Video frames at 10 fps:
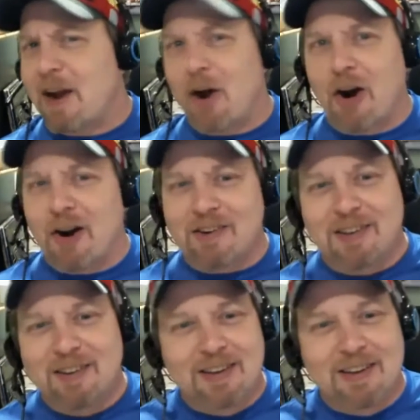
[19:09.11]
my
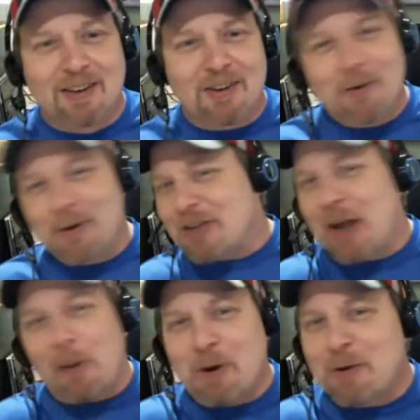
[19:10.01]
art? Wonder
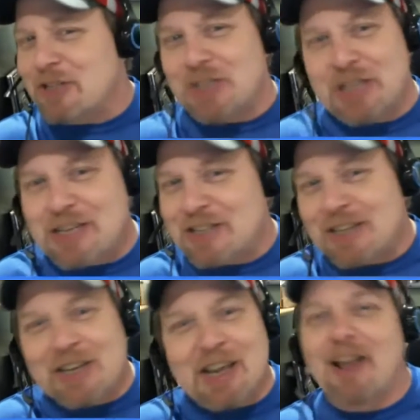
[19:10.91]
what
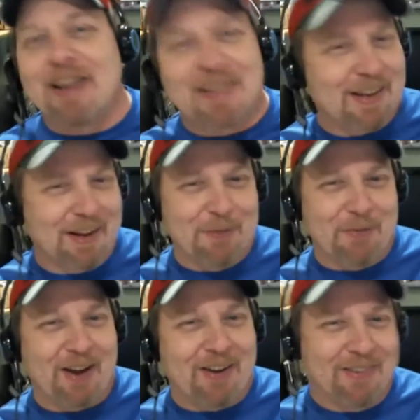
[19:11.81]
Jeans and Kelly think
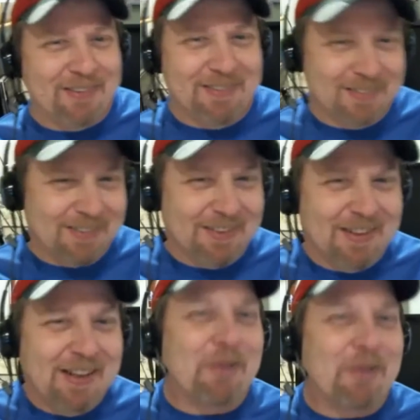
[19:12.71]
about
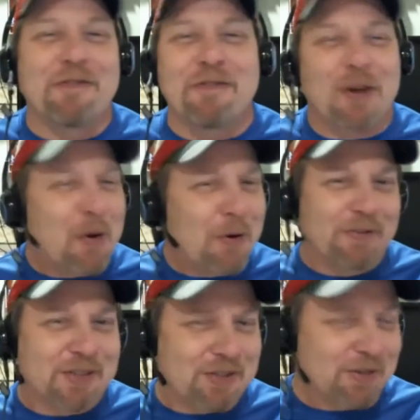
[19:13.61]
the flow
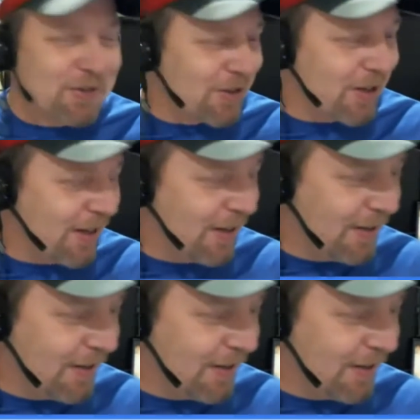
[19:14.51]
of the story."